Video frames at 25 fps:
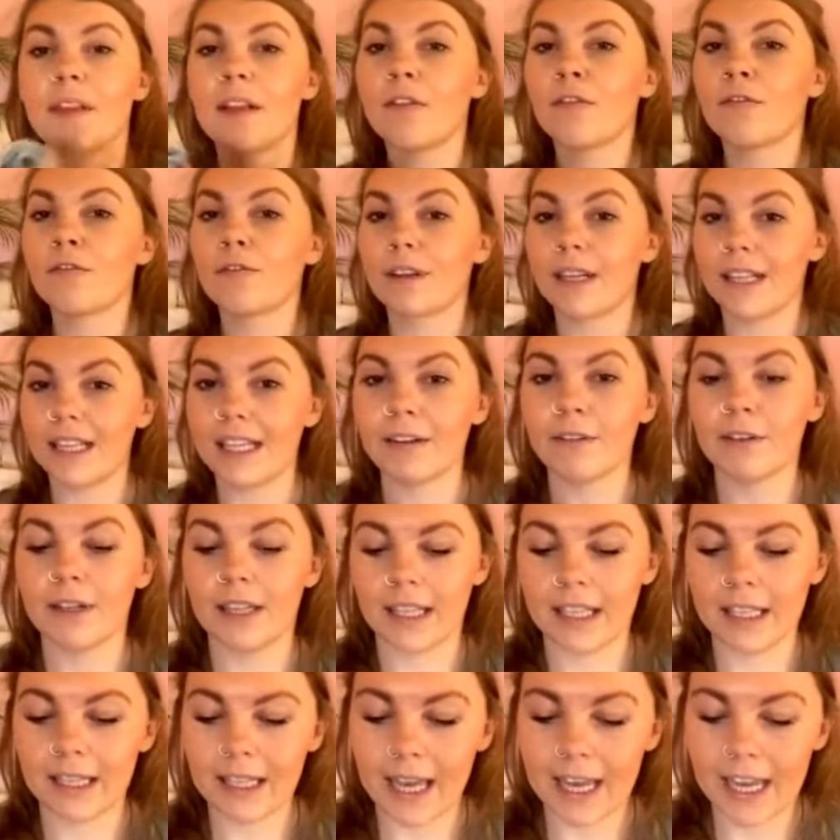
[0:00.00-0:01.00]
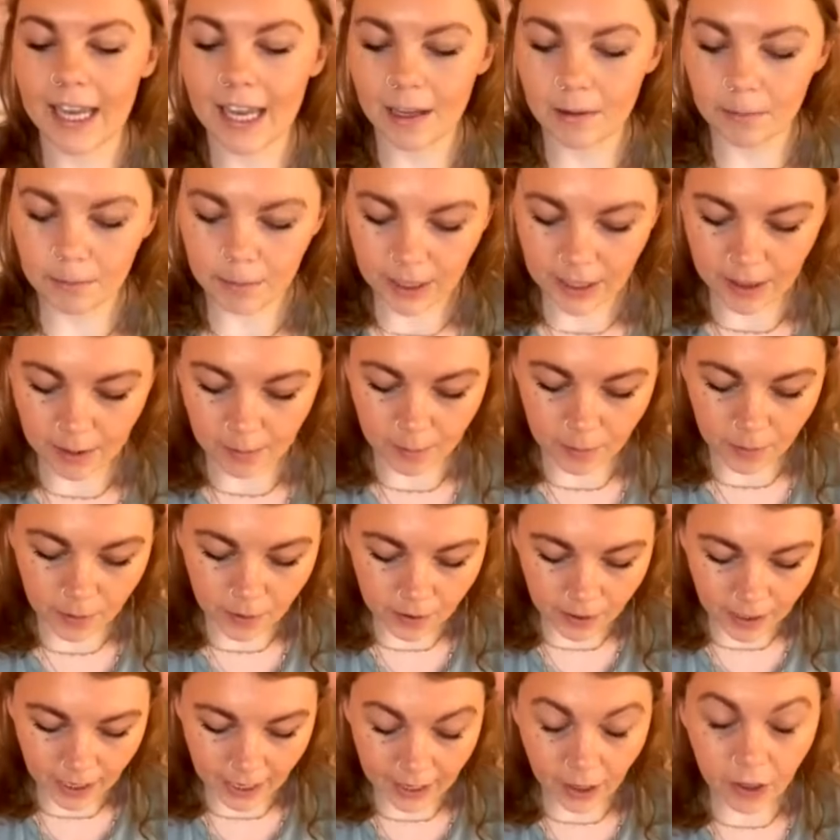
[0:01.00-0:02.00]
really, really light and
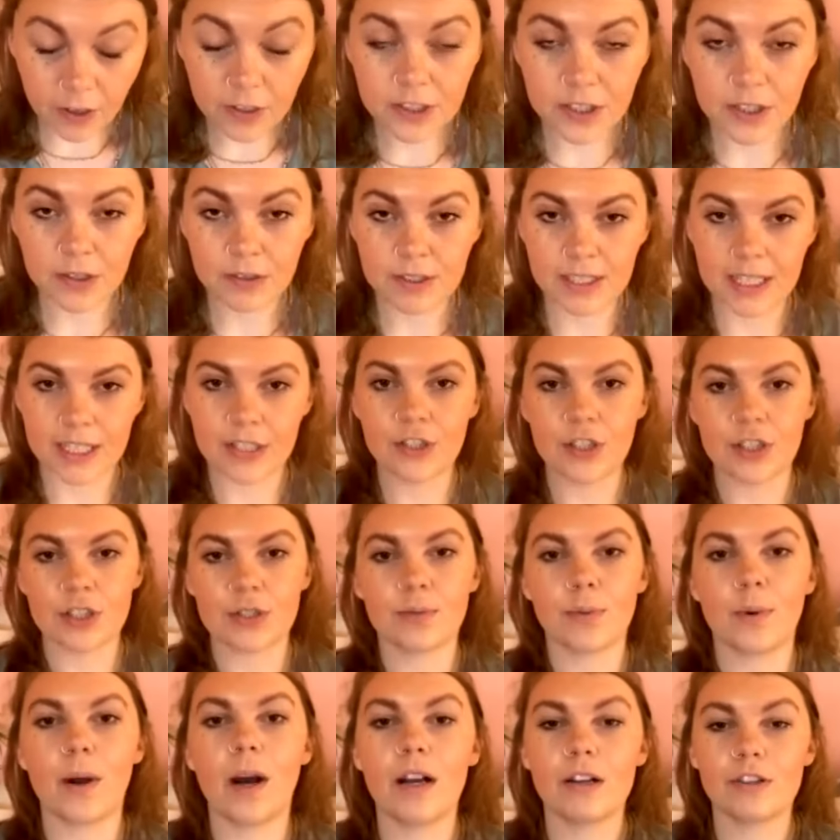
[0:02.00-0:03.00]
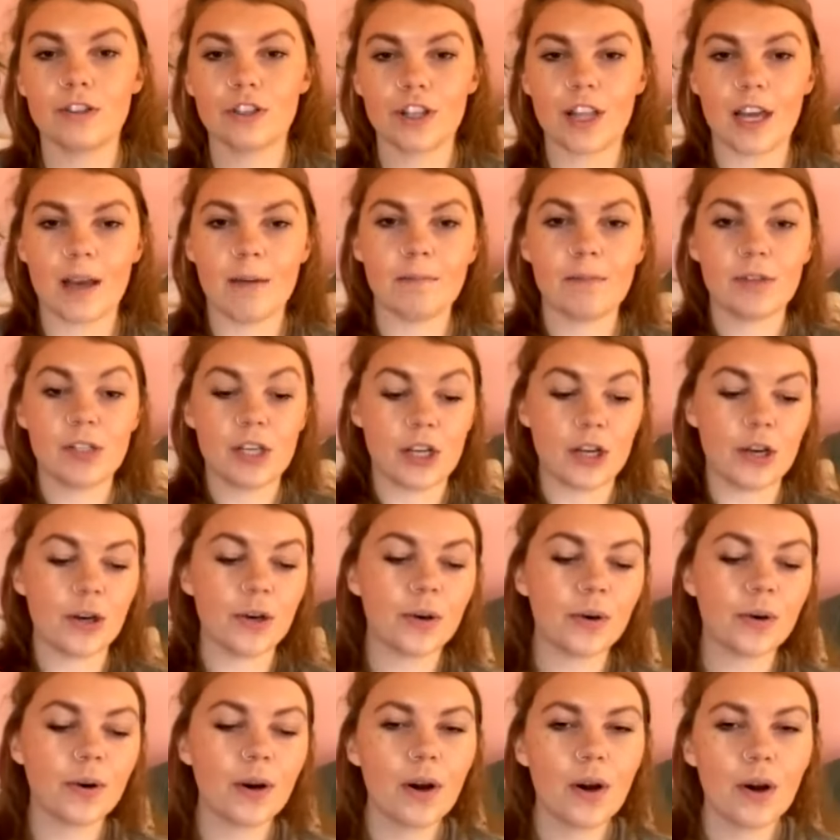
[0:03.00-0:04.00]
breathable. I also did just wash them
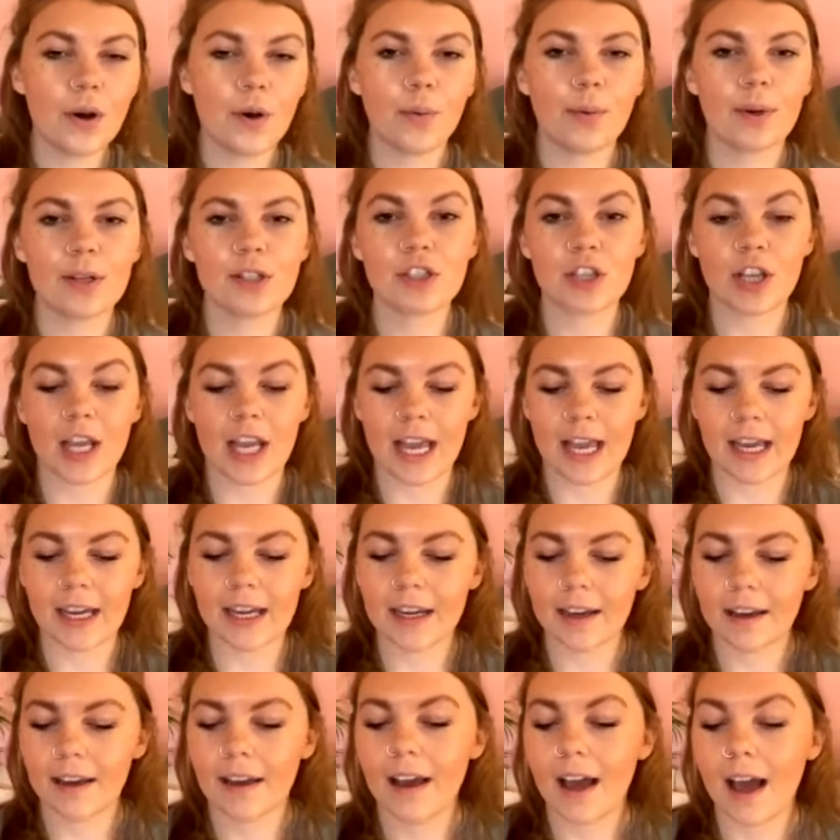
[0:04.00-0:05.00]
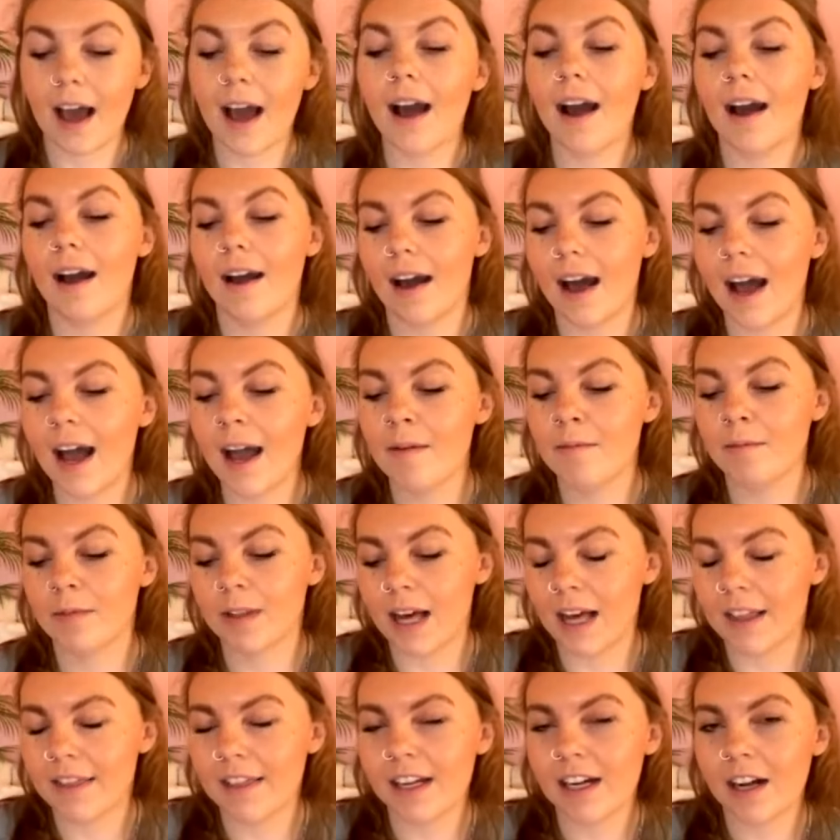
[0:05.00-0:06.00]
too, which, like, I'm
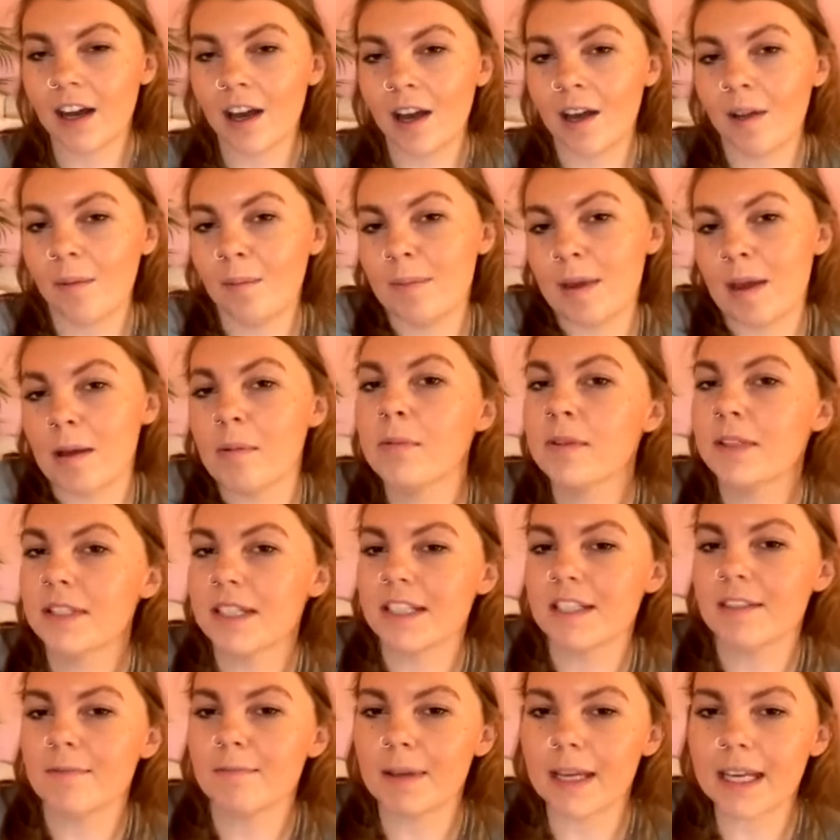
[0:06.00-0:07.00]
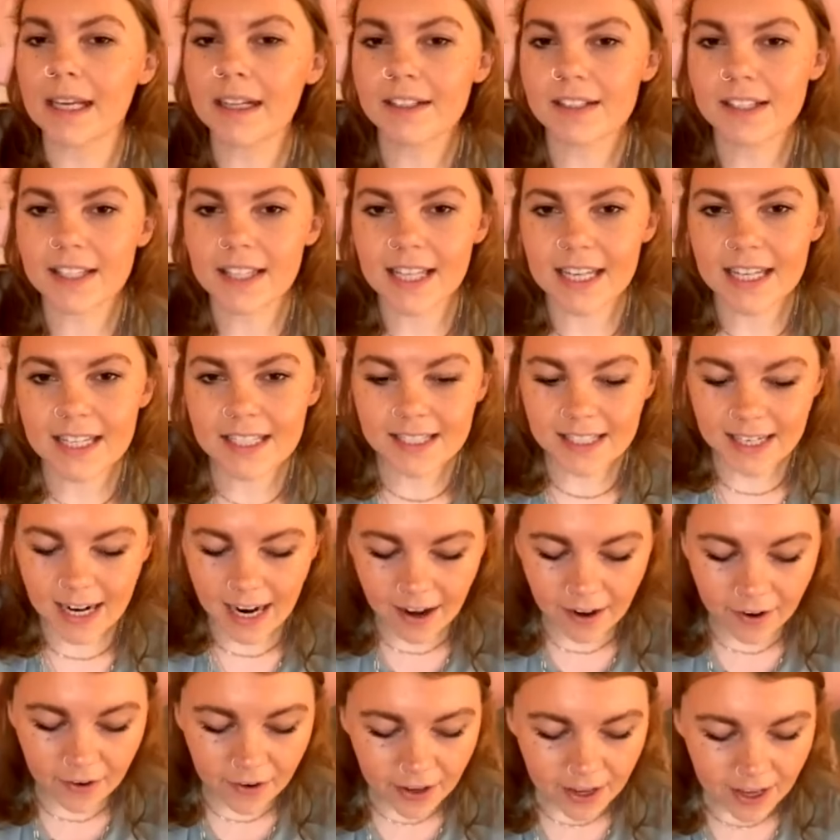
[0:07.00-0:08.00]
glad that I'll be able to speak to this
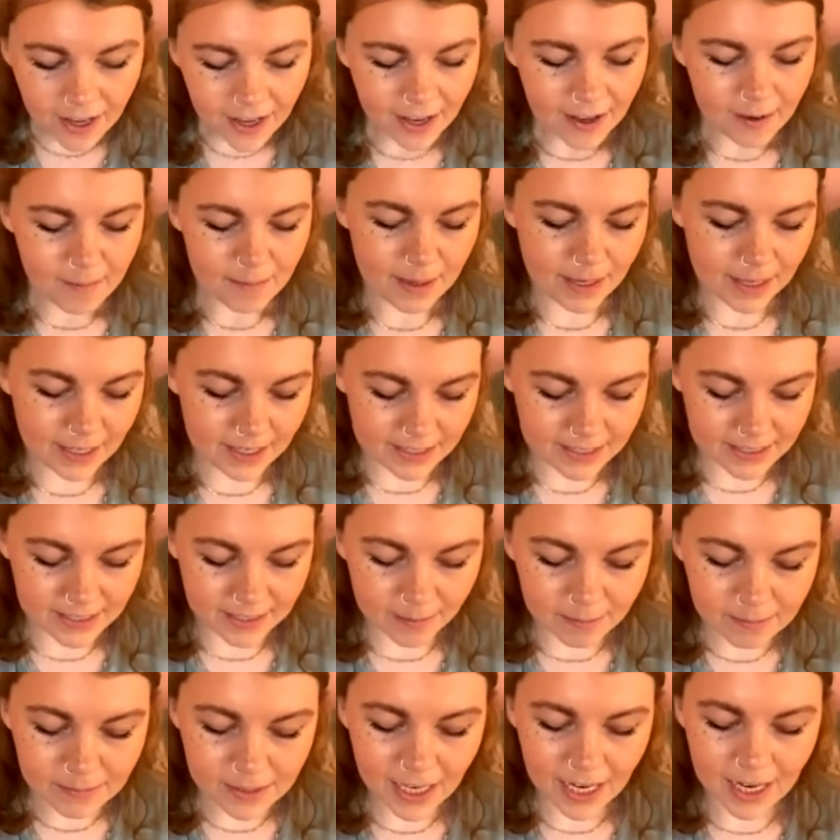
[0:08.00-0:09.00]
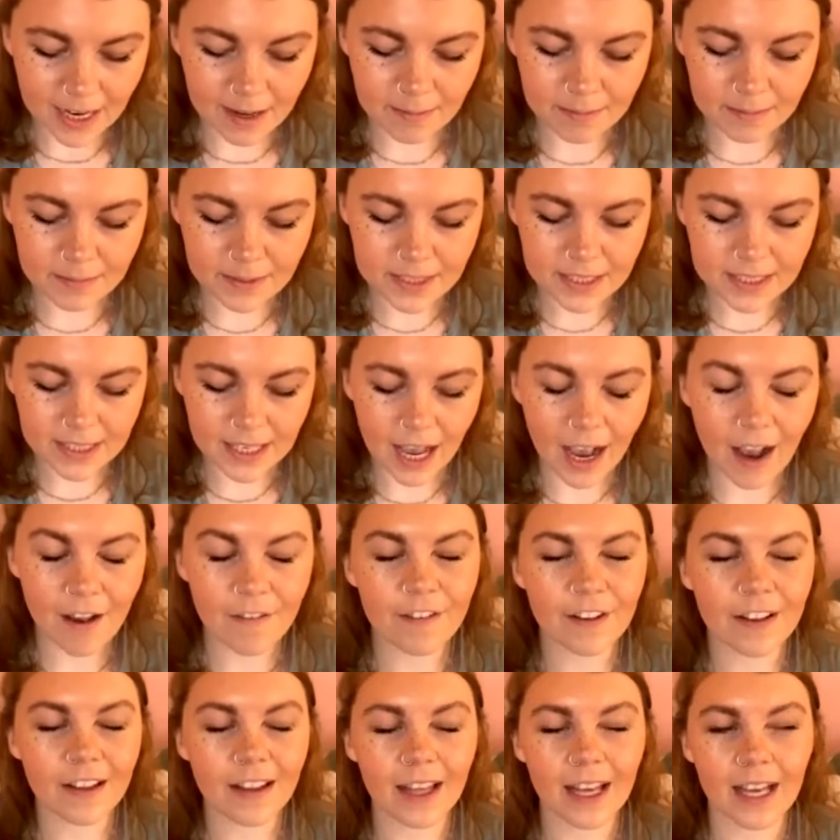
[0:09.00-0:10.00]
now because sometimes I
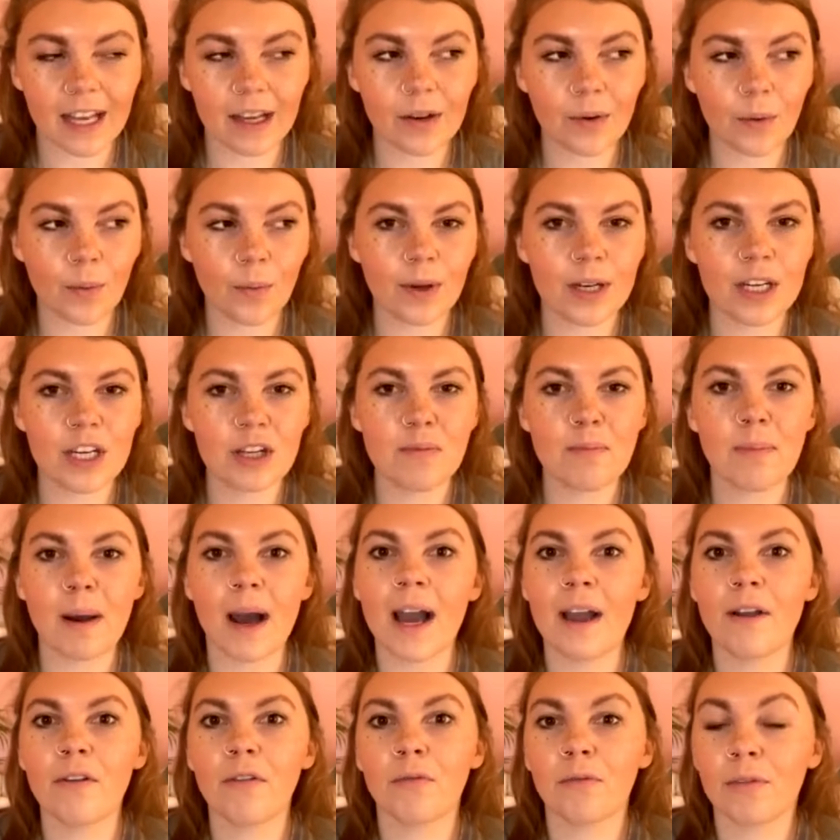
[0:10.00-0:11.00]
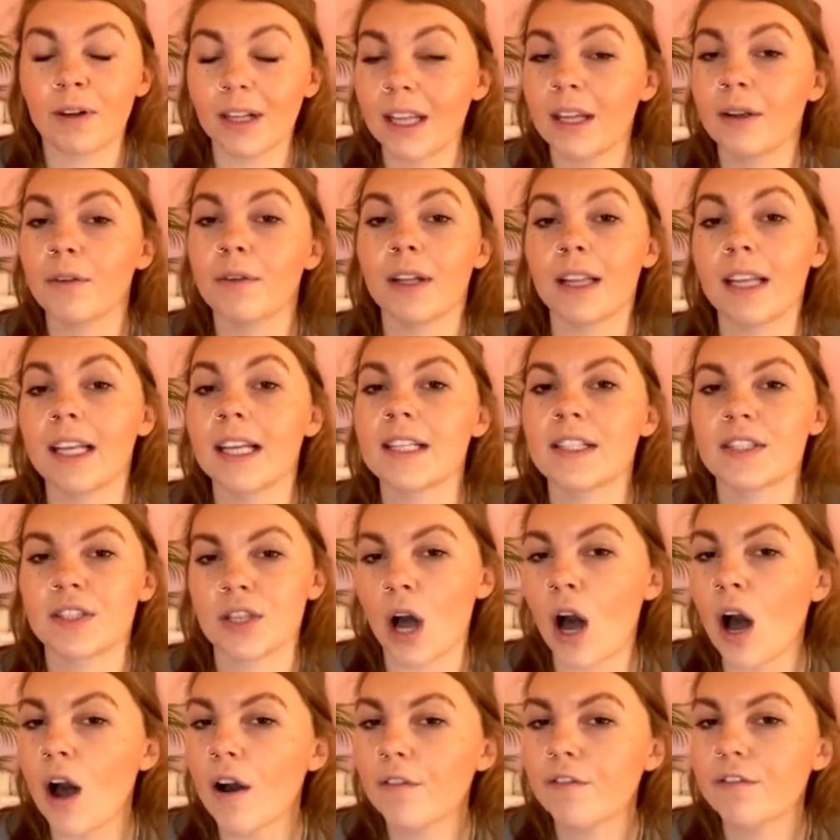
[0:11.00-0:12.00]
feel like when you buy really, really
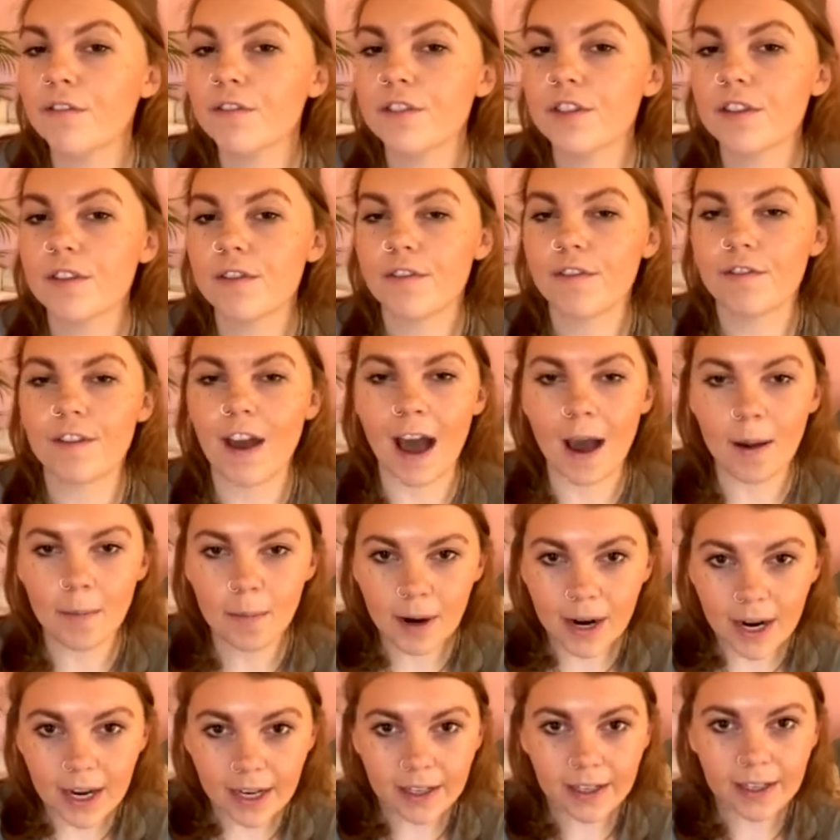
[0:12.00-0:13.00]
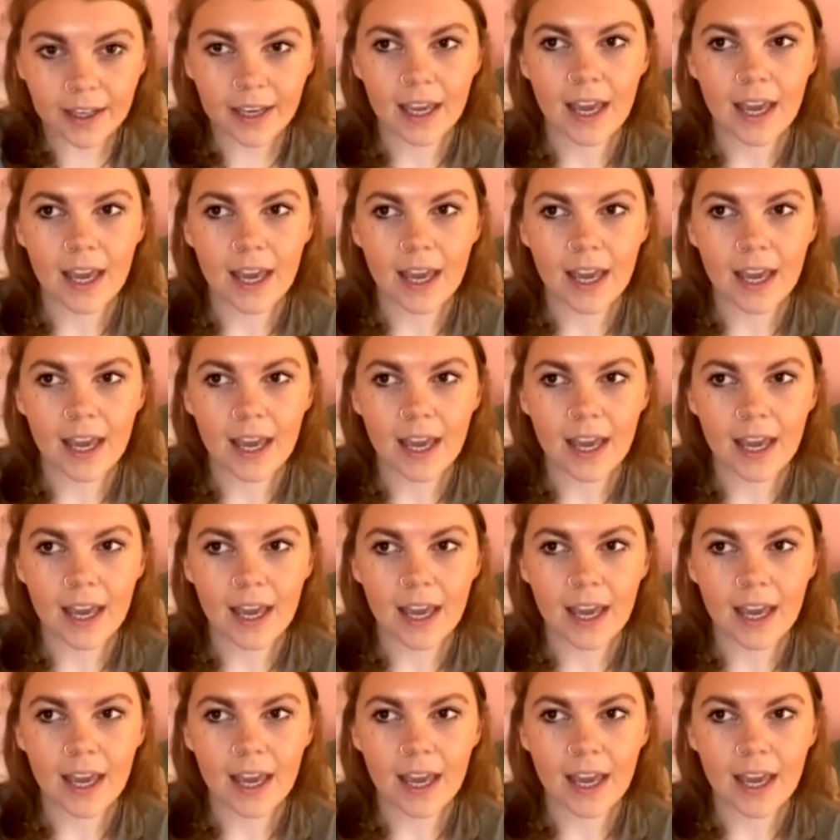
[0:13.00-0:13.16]
soft fabric,